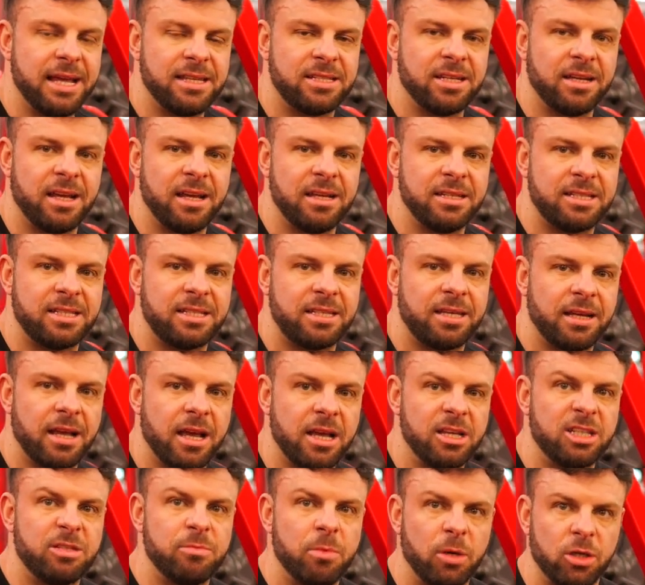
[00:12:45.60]
isn't as
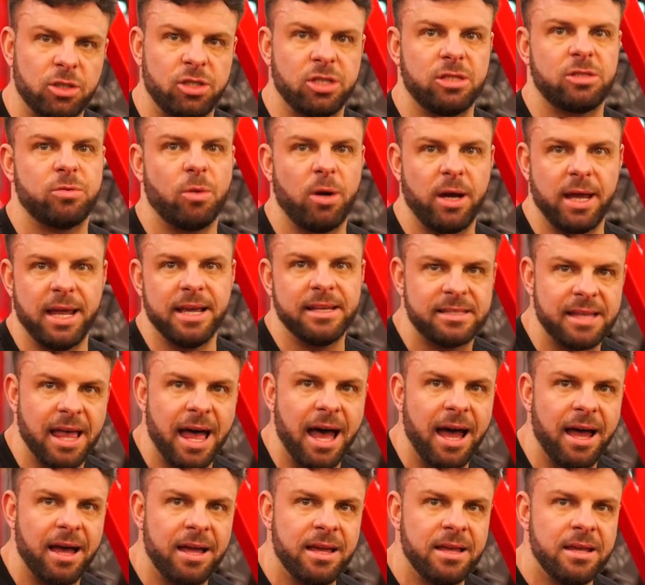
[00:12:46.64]
much as what it is
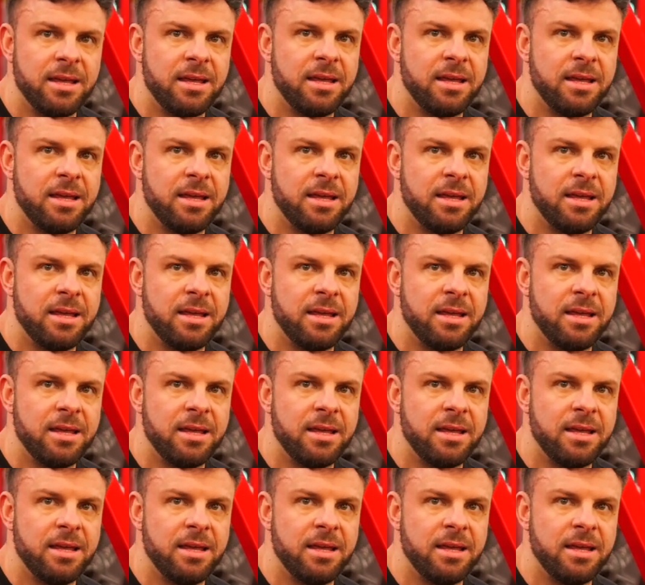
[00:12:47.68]
there,